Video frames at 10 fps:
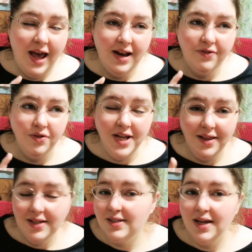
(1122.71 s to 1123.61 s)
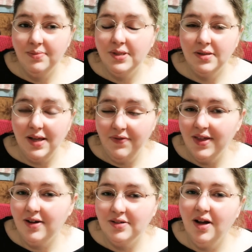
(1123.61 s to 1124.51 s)
And if you take that same
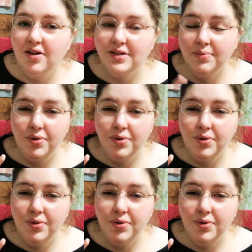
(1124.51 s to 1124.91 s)
$7,000